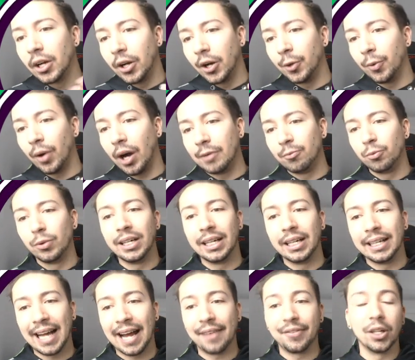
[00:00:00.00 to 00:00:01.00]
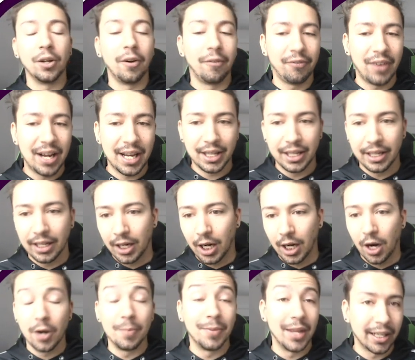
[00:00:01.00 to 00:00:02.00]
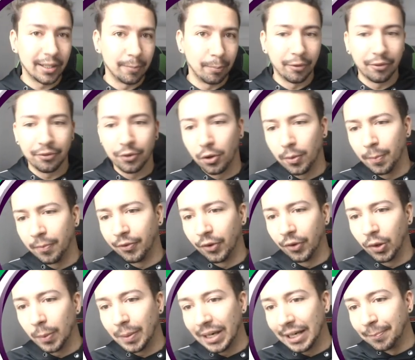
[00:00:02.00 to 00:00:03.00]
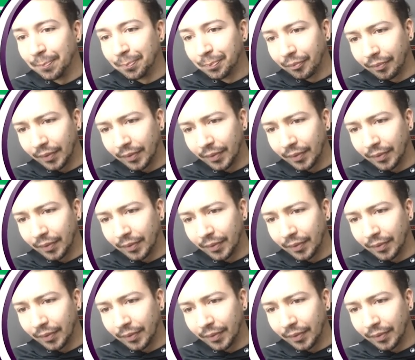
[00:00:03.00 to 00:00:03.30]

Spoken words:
who I really have a lot of faith in, and I hope they can perform for me.